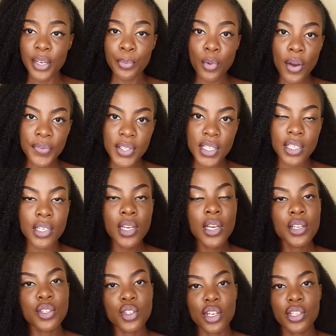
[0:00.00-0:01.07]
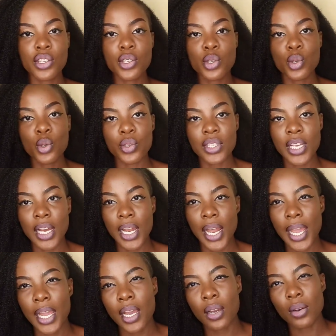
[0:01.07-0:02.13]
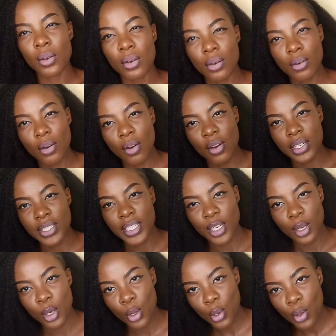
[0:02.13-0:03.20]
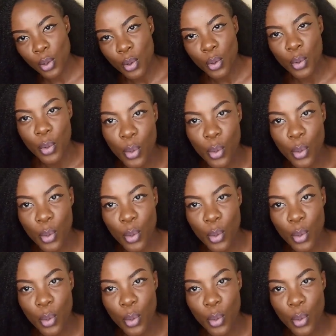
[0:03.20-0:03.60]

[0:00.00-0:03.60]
Mufti, just so they are like on the loop,